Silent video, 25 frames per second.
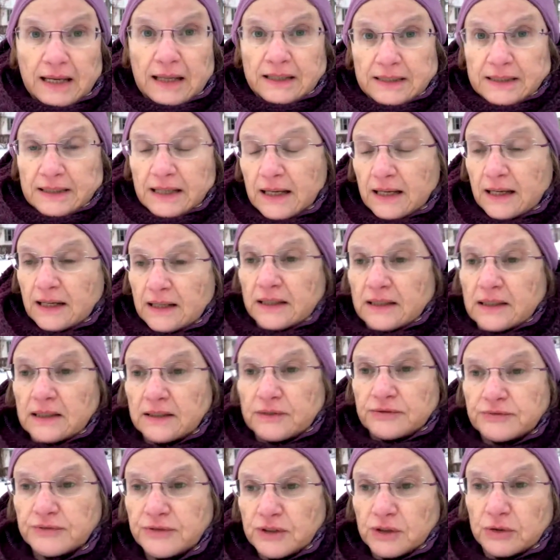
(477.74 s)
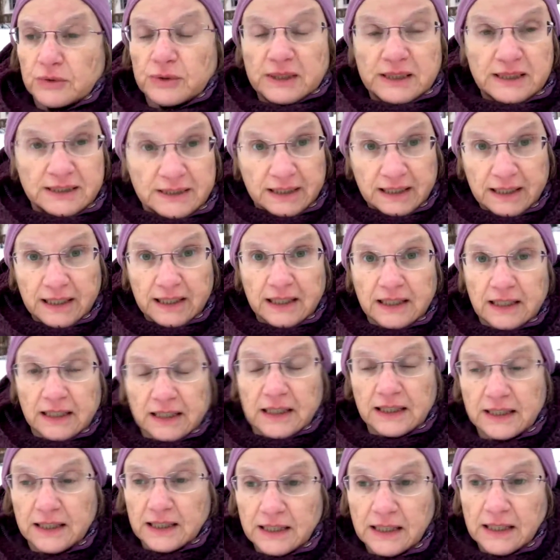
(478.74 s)
yeah, if you
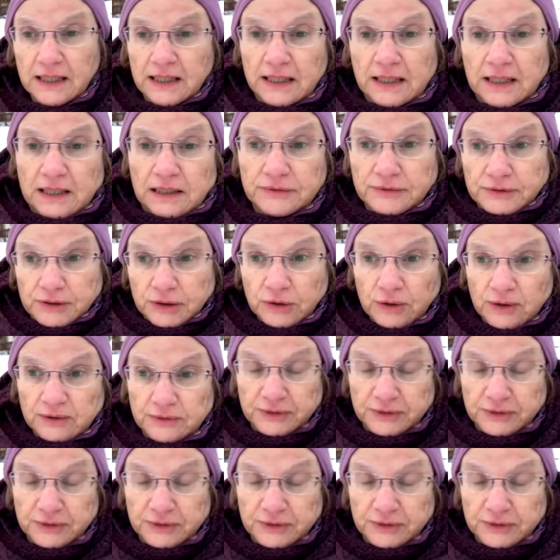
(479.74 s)
are